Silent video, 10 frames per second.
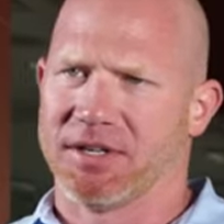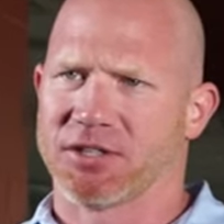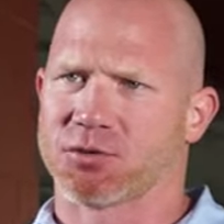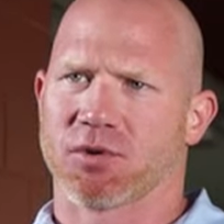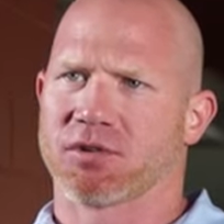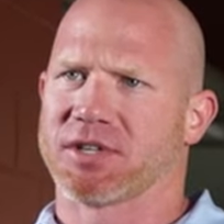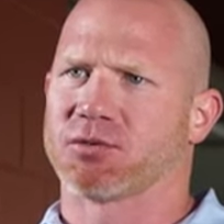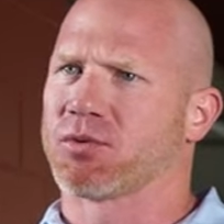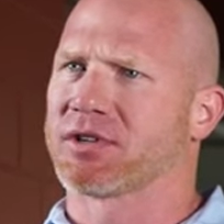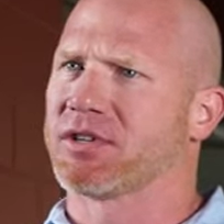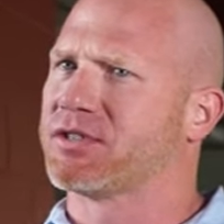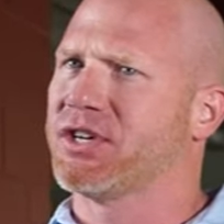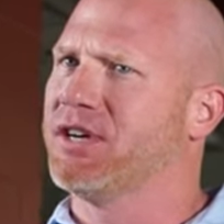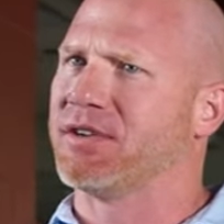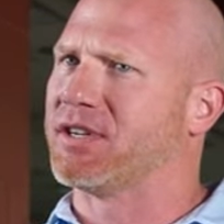in this world that's worth
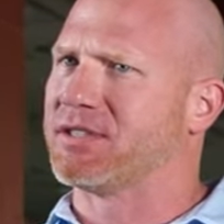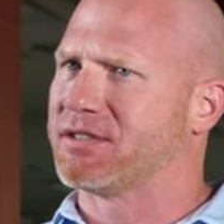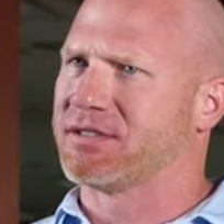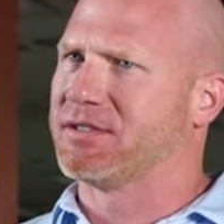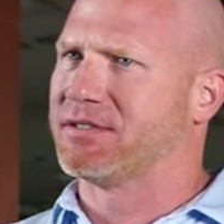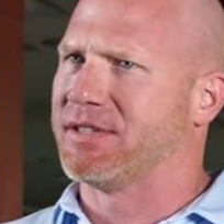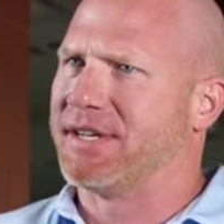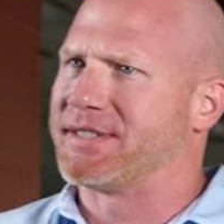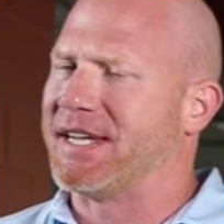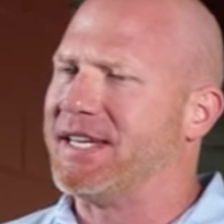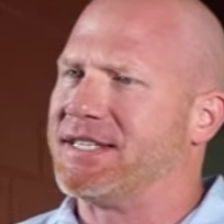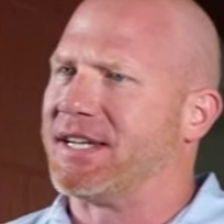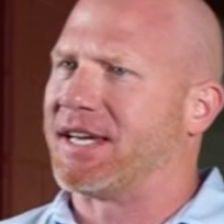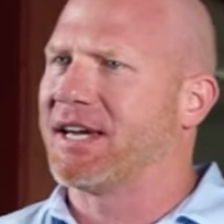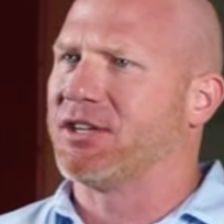achieving is, it isn't easy
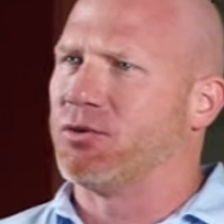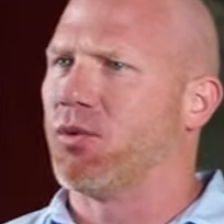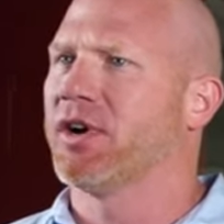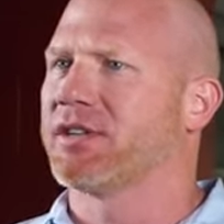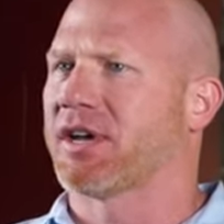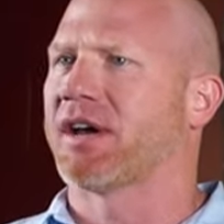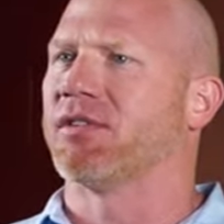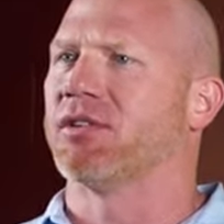to get. You want it to have